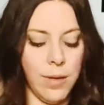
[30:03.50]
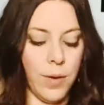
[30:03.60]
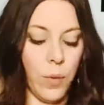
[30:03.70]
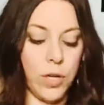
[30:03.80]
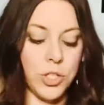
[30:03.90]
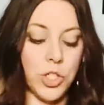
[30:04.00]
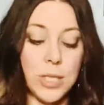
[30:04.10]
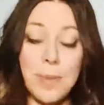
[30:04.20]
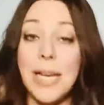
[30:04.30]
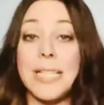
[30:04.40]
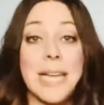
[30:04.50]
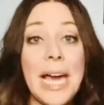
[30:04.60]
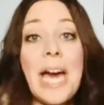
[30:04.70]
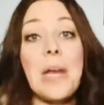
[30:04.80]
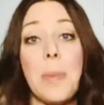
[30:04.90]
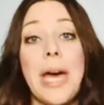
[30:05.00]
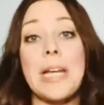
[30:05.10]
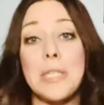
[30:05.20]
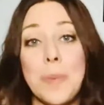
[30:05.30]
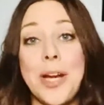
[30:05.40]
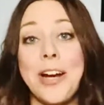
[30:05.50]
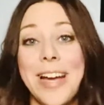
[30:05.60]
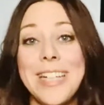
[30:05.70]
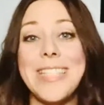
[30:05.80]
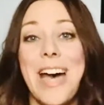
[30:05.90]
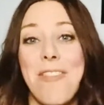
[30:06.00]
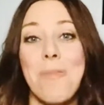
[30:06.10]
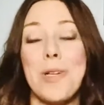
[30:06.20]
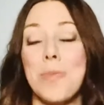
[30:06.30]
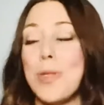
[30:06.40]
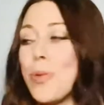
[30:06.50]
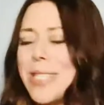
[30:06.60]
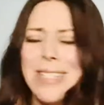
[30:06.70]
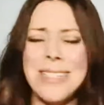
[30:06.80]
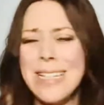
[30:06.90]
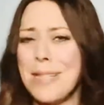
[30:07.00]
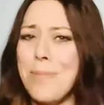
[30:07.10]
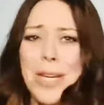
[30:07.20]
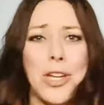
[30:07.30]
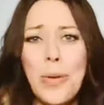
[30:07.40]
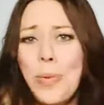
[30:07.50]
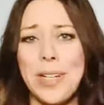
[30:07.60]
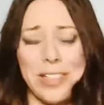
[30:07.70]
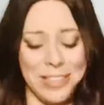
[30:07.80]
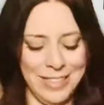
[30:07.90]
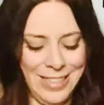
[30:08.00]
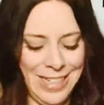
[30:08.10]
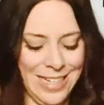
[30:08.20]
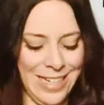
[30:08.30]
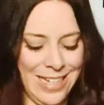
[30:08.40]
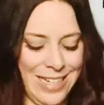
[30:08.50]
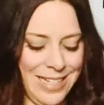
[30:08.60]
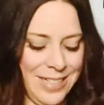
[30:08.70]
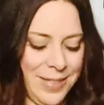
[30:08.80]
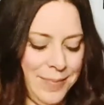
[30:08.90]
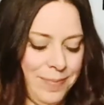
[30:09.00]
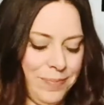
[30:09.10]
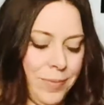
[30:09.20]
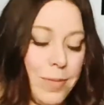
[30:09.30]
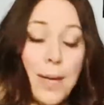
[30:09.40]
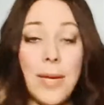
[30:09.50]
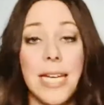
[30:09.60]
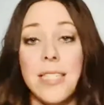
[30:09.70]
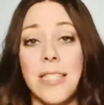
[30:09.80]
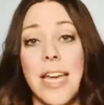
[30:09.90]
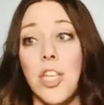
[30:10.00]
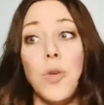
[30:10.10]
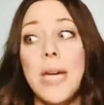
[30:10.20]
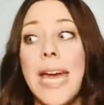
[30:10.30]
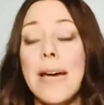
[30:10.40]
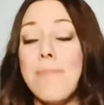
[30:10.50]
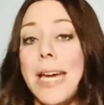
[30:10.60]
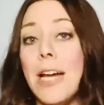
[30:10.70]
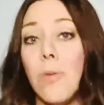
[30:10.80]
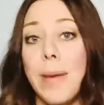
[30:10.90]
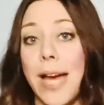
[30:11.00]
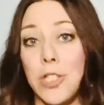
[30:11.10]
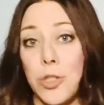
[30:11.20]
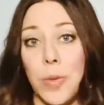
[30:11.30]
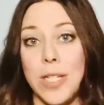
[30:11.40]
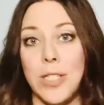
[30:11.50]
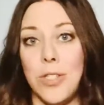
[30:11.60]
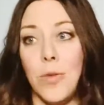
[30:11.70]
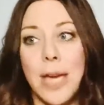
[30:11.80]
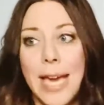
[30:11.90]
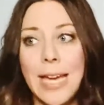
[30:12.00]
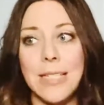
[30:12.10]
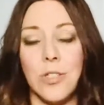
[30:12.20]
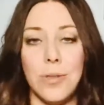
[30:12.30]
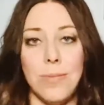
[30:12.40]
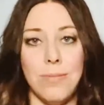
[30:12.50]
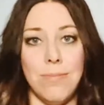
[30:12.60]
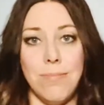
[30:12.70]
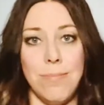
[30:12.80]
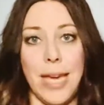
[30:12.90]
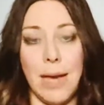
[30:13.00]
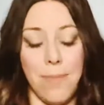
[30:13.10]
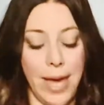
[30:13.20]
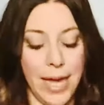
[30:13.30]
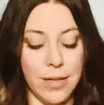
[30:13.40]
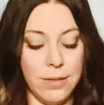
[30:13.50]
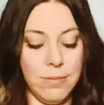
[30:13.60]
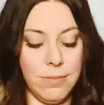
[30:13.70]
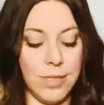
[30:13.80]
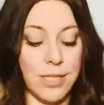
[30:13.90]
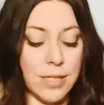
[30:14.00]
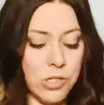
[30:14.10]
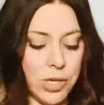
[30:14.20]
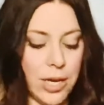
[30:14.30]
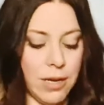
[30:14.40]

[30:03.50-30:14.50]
Or just because I had a bad experience having multiple choices doesn't mean you will. Maybe it's that you can't make a bad choice. You can't make a bad decision.